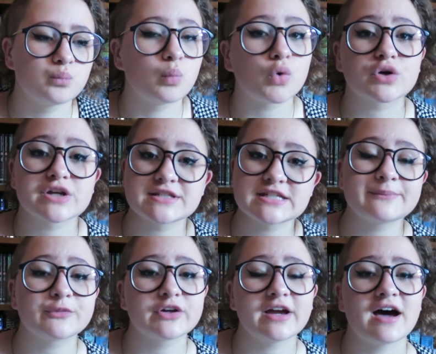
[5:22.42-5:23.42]
more
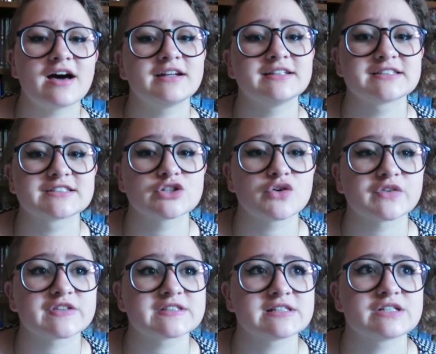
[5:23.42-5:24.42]
contemporary artists
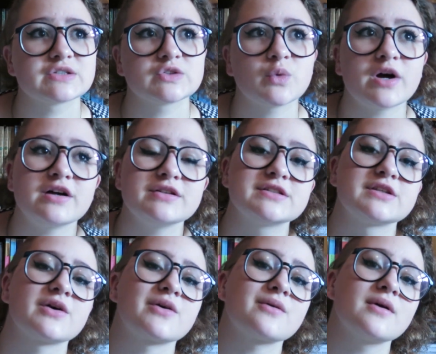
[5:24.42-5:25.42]
obviously as well,
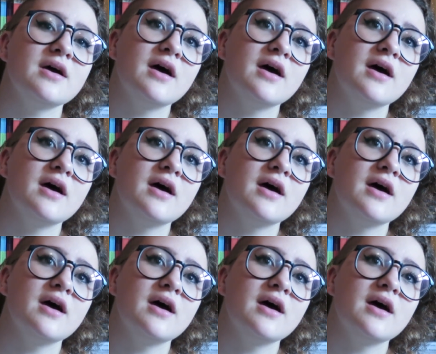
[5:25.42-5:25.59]
so